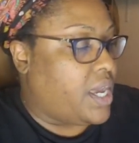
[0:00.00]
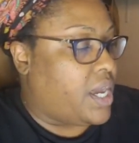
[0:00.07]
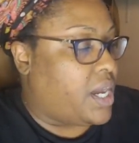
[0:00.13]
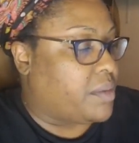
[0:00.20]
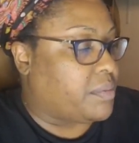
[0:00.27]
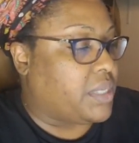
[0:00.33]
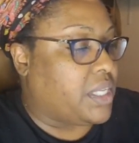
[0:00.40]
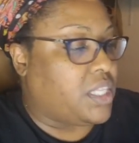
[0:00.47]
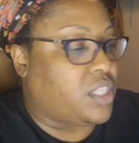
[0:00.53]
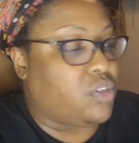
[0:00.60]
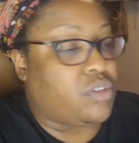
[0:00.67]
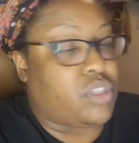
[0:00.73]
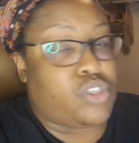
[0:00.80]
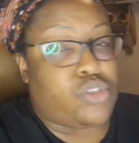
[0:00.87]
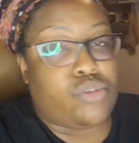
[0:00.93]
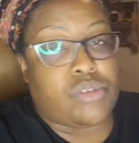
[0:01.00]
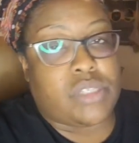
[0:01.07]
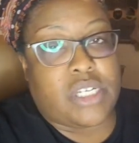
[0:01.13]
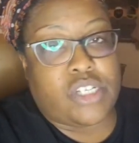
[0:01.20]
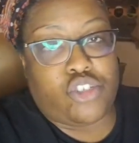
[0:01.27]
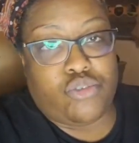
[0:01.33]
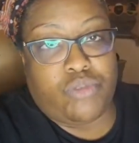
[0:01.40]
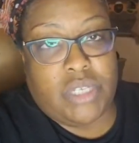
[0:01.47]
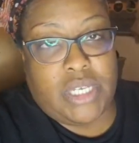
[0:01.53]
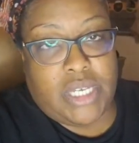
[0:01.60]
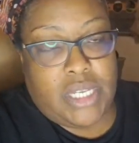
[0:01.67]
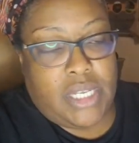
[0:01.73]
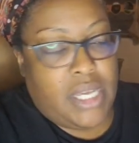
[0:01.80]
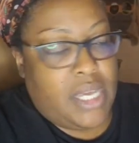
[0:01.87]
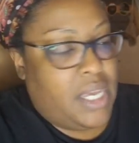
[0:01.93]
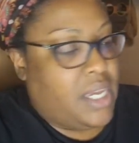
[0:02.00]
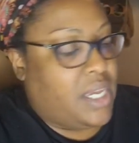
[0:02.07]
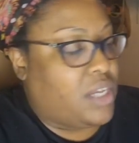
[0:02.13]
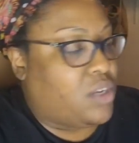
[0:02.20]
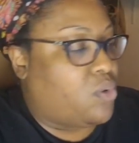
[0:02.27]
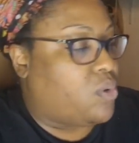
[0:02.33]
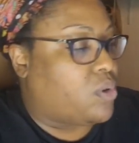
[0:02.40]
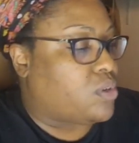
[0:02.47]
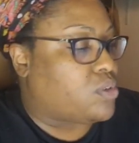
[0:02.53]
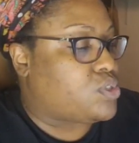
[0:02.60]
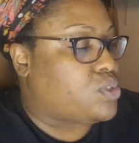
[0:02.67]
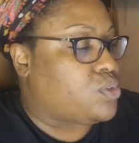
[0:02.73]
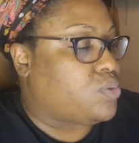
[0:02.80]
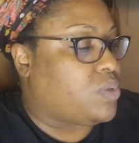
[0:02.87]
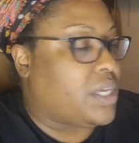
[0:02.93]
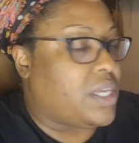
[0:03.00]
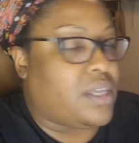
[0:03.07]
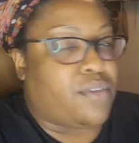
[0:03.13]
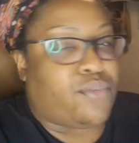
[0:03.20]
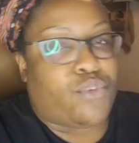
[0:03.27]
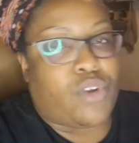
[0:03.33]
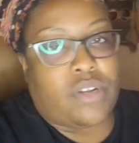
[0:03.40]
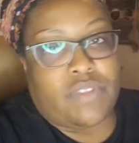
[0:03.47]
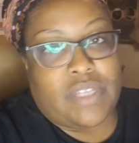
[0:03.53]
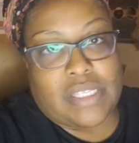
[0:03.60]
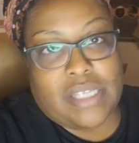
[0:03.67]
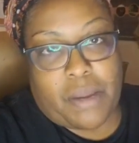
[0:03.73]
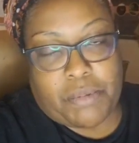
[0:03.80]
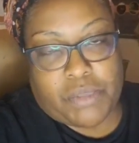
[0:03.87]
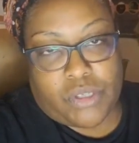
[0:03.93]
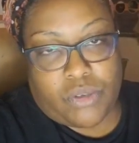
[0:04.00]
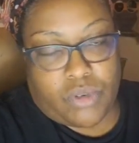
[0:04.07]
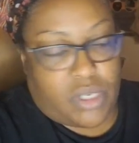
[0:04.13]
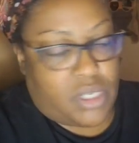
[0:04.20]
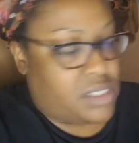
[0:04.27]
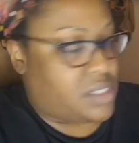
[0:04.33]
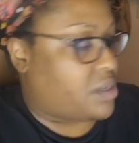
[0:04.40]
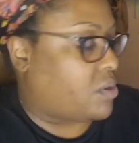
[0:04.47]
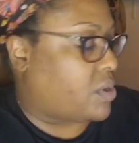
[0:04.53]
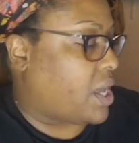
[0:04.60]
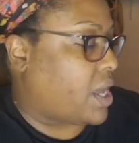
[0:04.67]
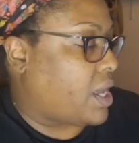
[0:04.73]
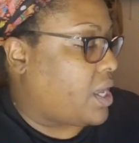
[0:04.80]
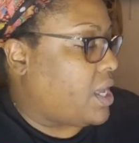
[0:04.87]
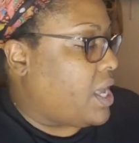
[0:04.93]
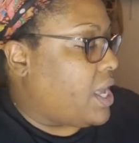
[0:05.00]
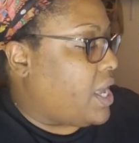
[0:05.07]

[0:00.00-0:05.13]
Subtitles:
getting you the tools that you need in order to get in front of these opportunities. Okay.